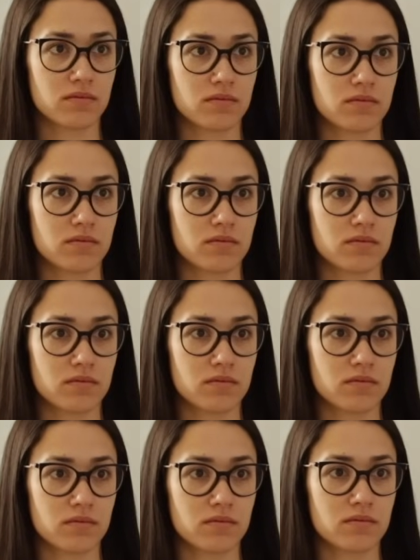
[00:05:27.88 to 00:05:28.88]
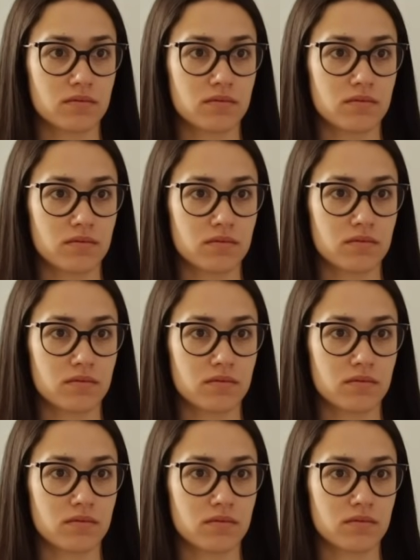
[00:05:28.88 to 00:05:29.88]

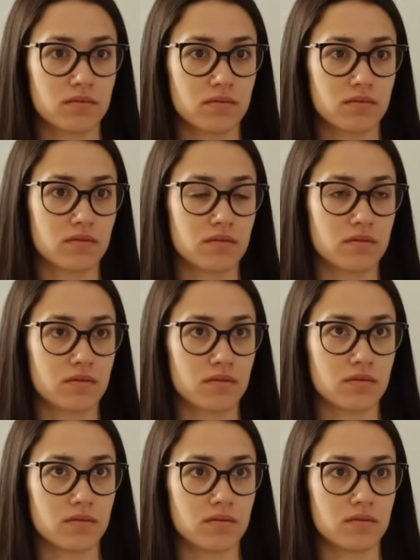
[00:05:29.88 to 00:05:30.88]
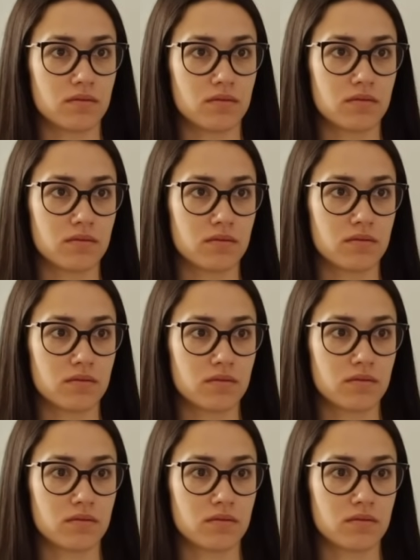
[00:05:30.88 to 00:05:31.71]
The person shown says nothing.